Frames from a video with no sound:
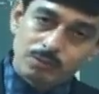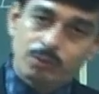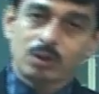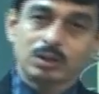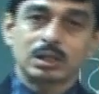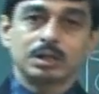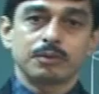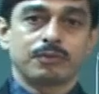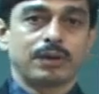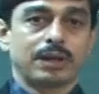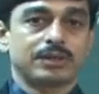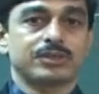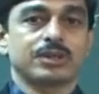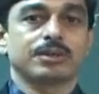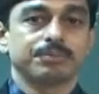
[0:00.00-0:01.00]
for the
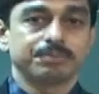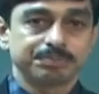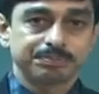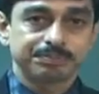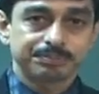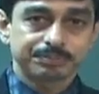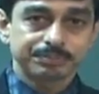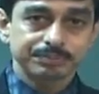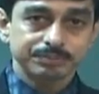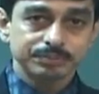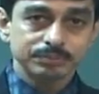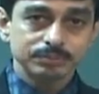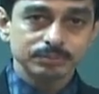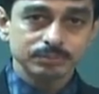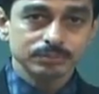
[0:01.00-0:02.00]
reflection.
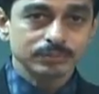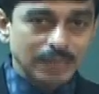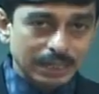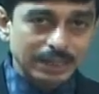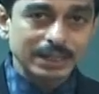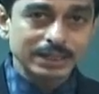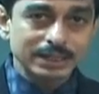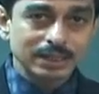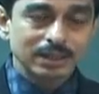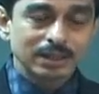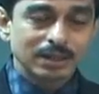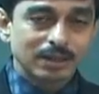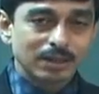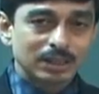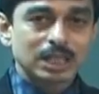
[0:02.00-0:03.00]
That is
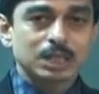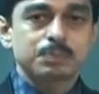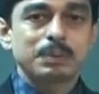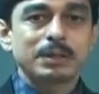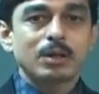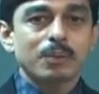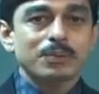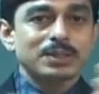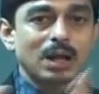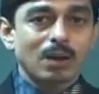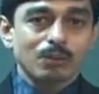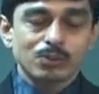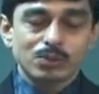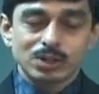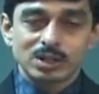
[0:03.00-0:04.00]
the speed of
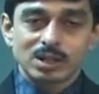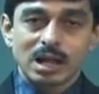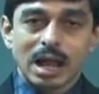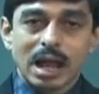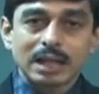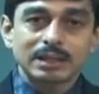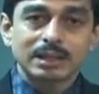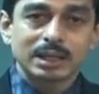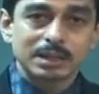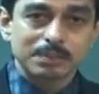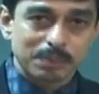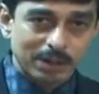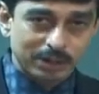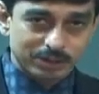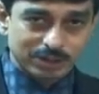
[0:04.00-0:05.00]
sound and the
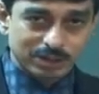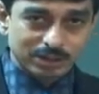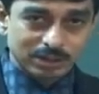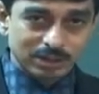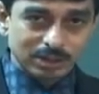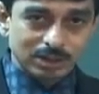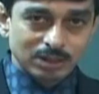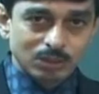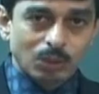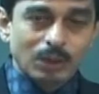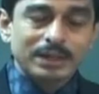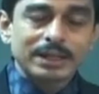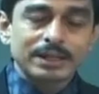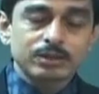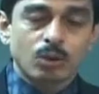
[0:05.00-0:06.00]
reflection,
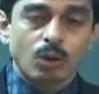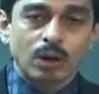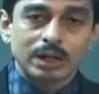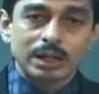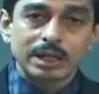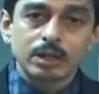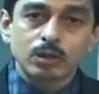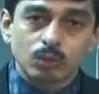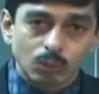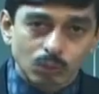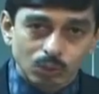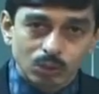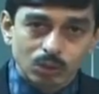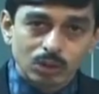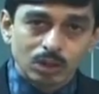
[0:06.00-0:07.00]
what is called
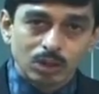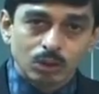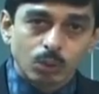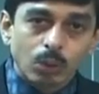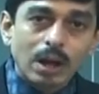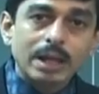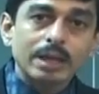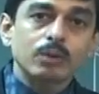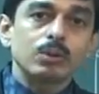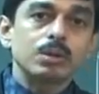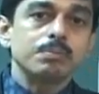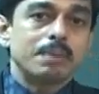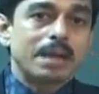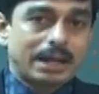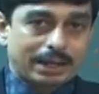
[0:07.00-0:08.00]
echo. Why
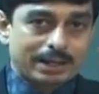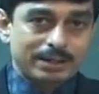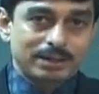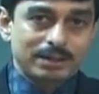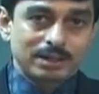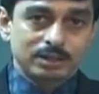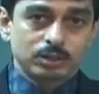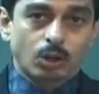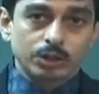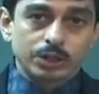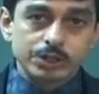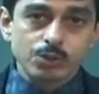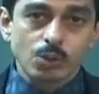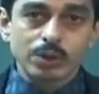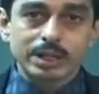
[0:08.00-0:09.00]
we make the
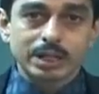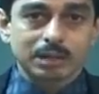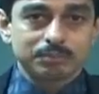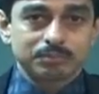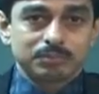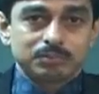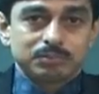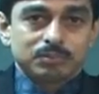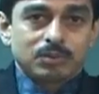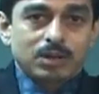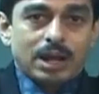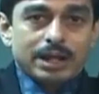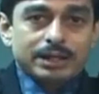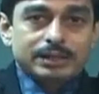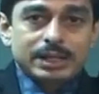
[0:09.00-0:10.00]
auditorium
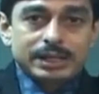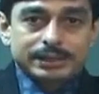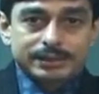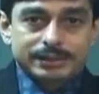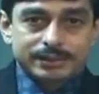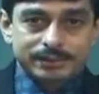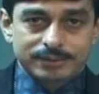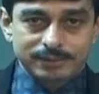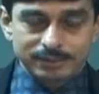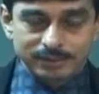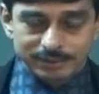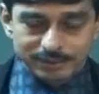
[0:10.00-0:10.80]
like this